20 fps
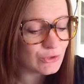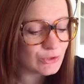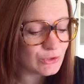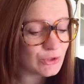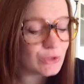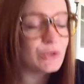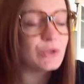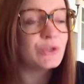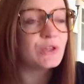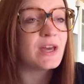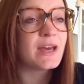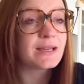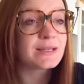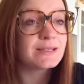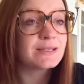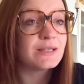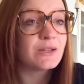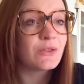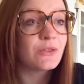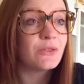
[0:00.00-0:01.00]

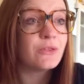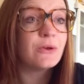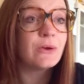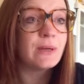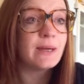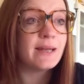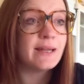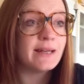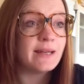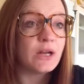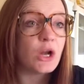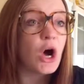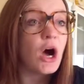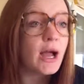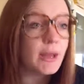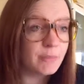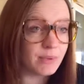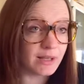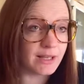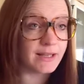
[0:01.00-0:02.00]
2013, and
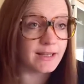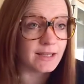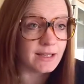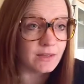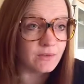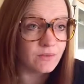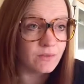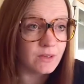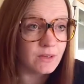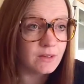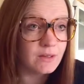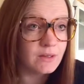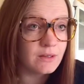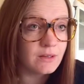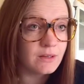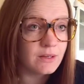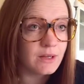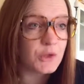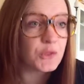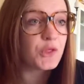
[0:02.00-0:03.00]
I believe
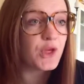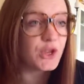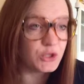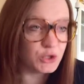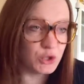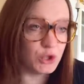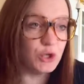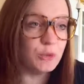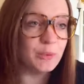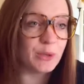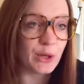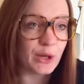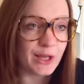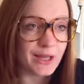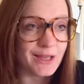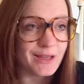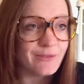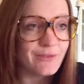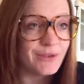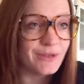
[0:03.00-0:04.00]
that you
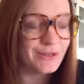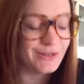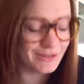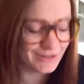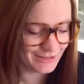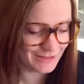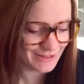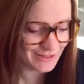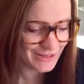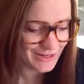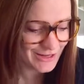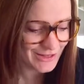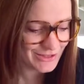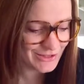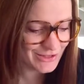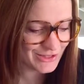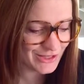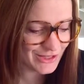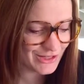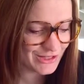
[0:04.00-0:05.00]
believe
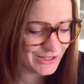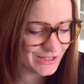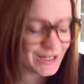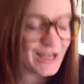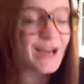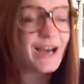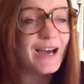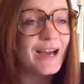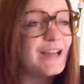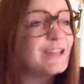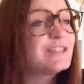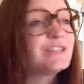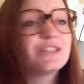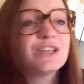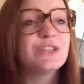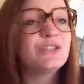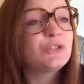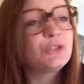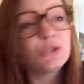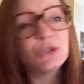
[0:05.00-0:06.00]
that uh, it's
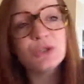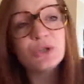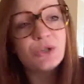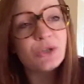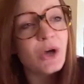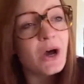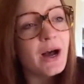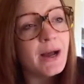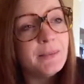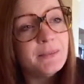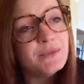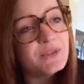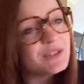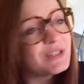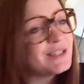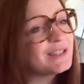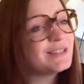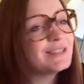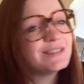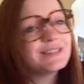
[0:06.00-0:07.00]
it's just time
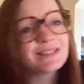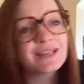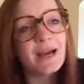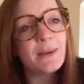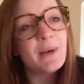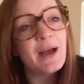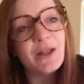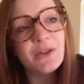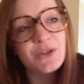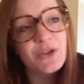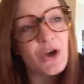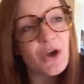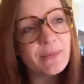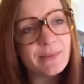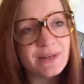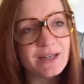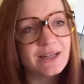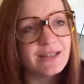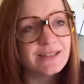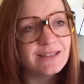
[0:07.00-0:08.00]
to come out in the
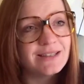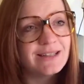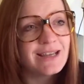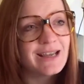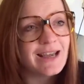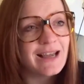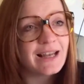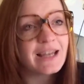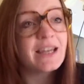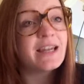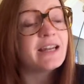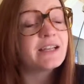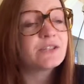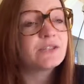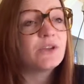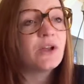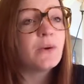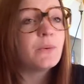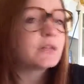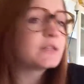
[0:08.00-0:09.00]
open and let
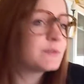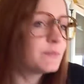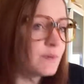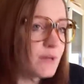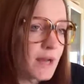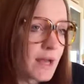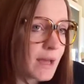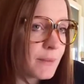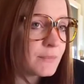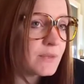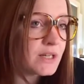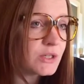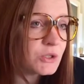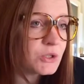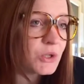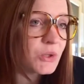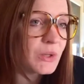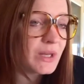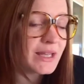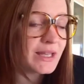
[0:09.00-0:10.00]
us know what's been happening,
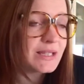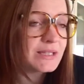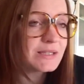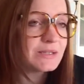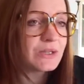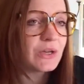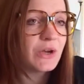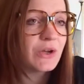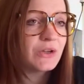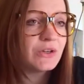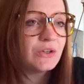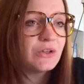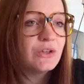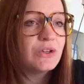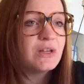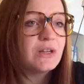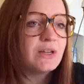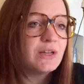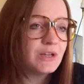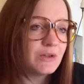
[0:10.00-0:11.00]
Julia. So,
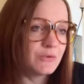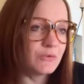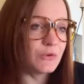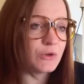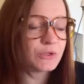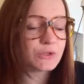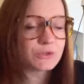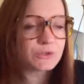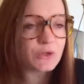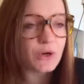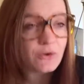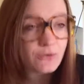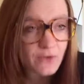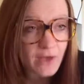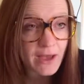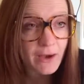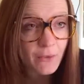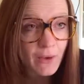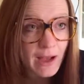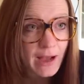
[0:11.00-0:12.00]
first off,
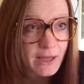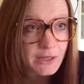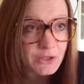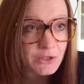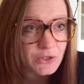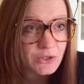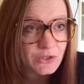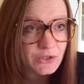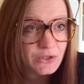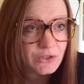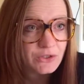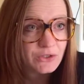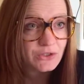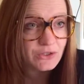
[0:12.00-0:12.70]
how are you?